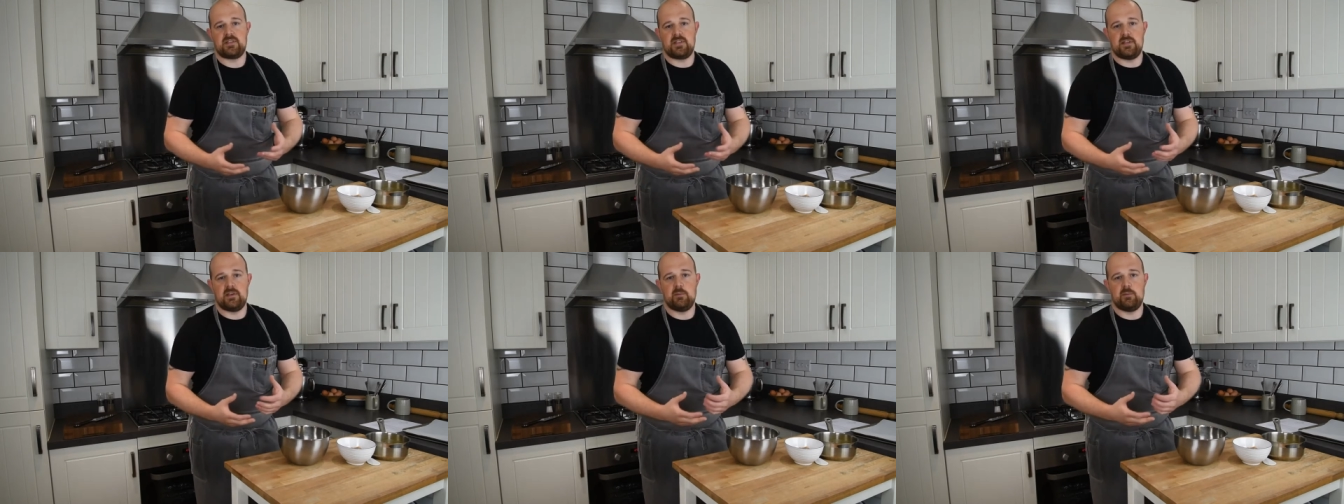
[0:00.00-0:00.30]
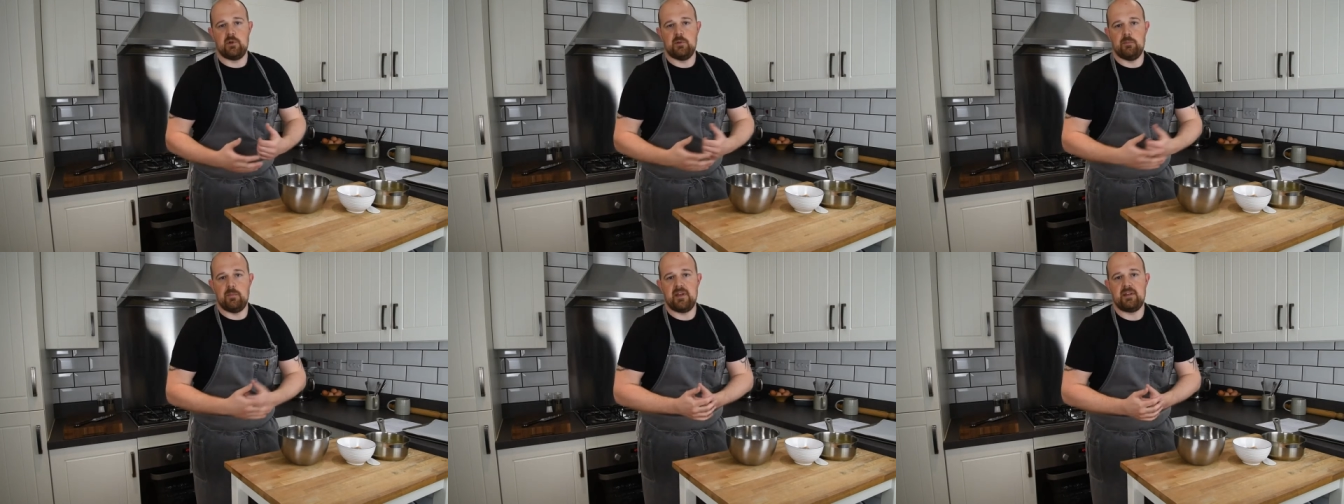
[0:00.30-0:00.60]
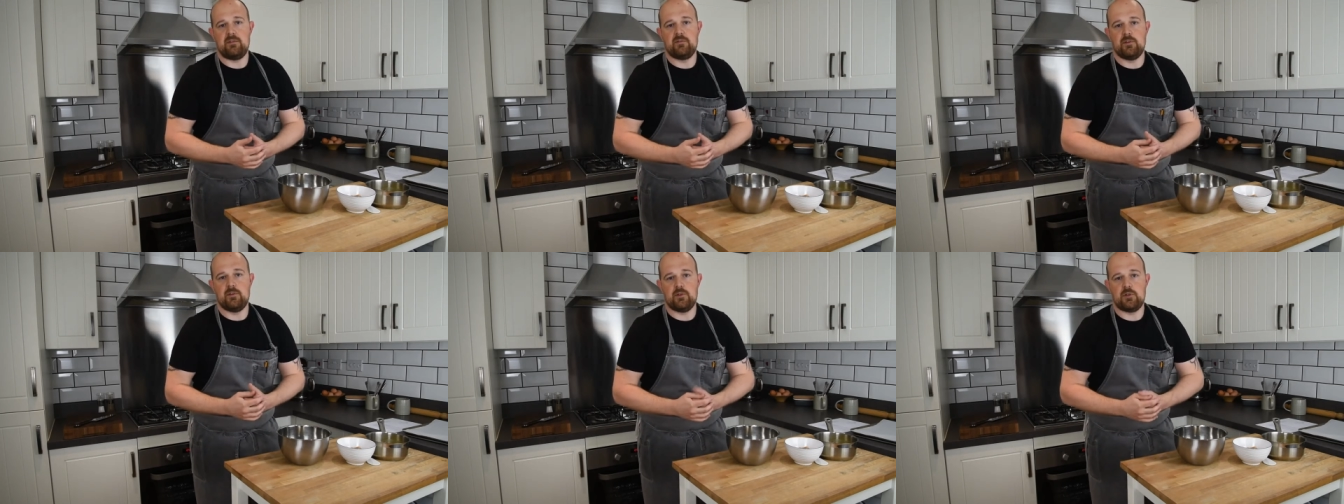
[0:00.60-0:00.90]
thing I'm going to make
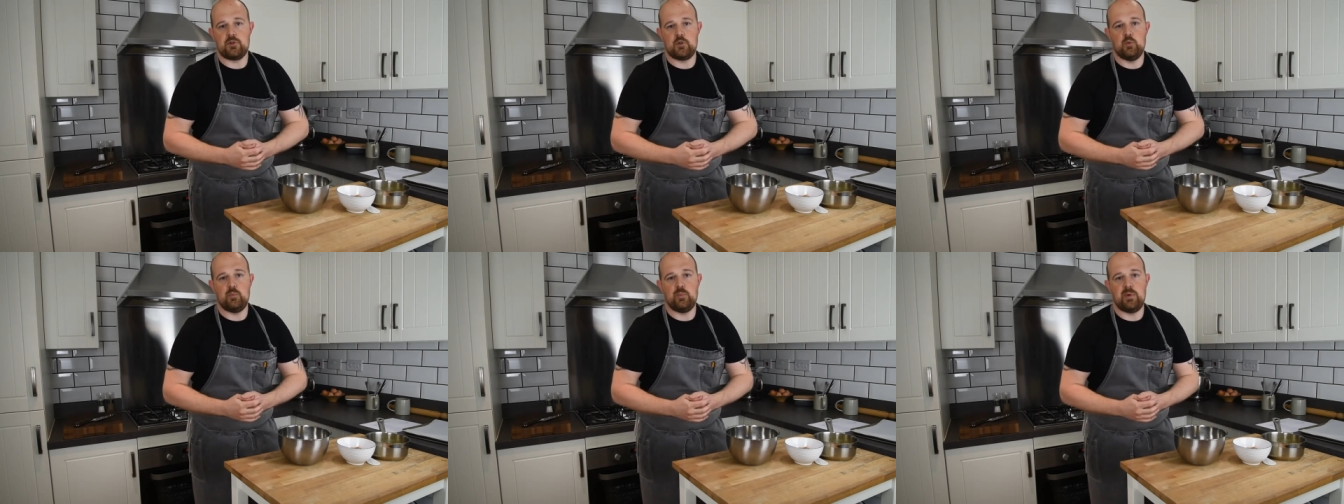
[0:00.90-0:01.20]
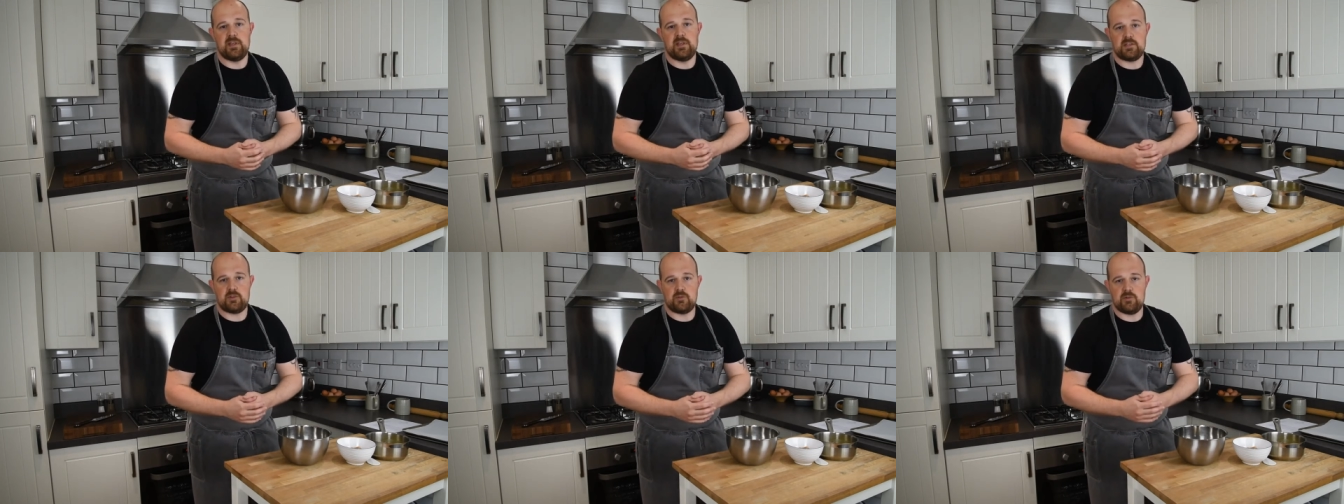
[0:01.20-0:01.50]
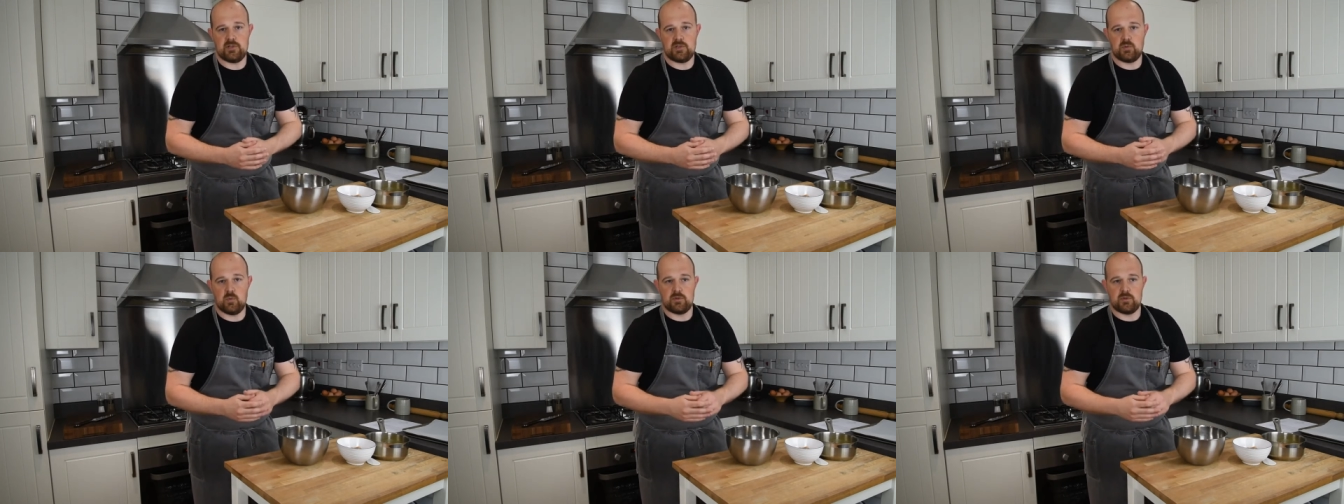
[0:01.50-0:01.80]
for the choux pastry
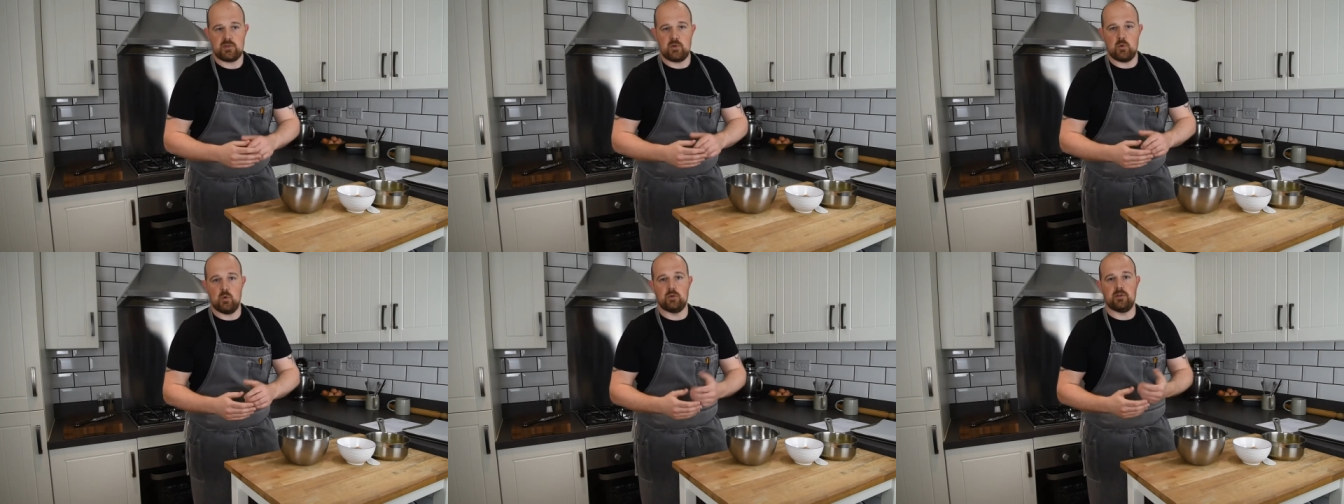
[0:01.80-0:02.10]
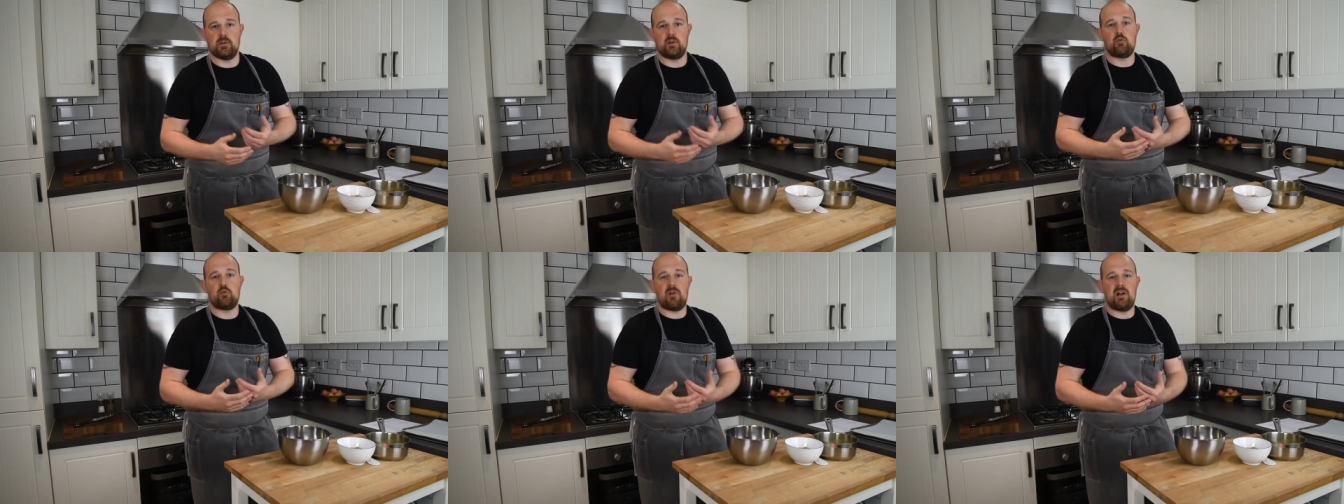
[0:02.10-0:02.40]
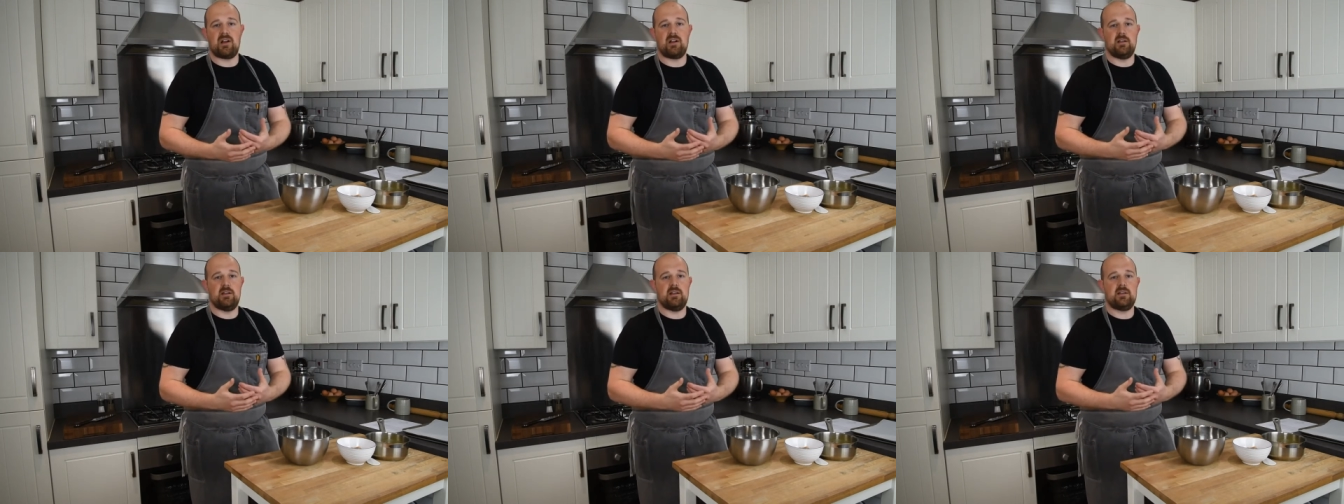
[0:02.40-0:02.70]
is what's called a
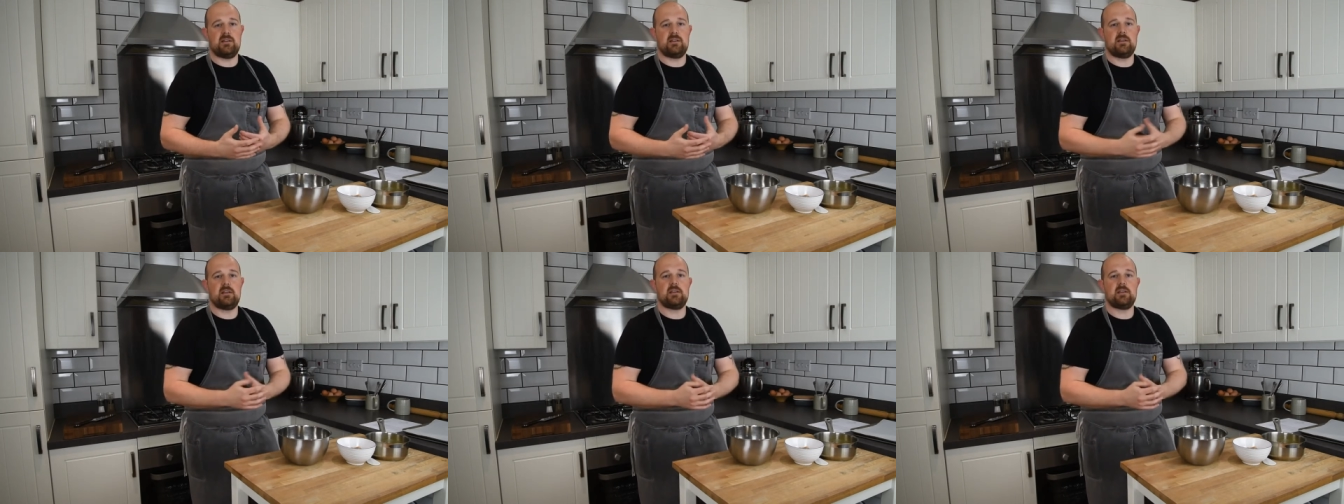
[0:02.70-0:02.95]
craquelin.